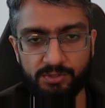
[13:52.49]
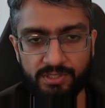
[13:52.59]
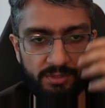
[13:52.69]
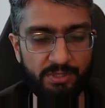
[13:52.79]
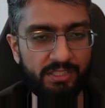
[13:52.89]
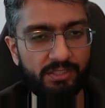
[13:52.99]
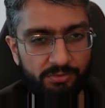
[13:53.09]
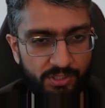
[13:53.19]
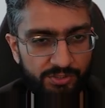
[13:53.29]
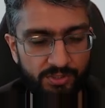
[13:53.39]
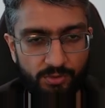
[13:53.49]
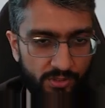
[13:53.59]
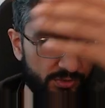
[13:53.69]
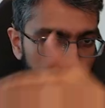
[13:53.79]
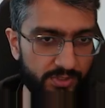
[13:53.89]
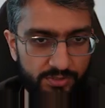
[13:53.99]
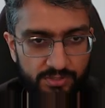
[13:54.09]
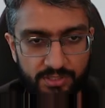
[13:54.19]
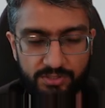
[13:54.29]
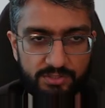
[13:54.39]
it's like making the function calls first
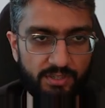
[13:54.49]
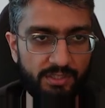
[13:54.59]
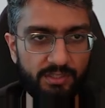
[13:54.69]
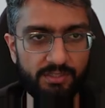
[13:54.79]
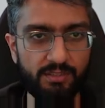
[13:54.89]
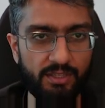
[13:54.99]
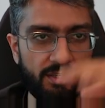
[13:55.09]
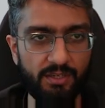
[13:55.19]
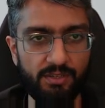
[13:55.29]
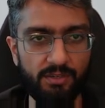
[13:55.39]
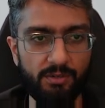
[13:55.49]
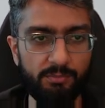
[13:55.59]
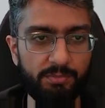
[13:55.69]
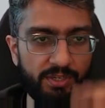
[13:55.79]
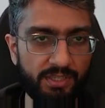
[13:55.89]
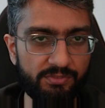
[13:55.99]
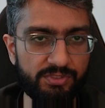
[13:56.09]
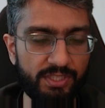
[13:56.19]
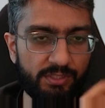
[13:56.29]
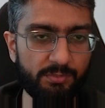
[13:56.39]
and just writing printf
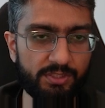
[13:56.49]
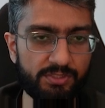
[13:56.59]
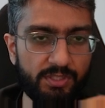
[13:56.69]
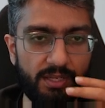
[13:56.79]
statements.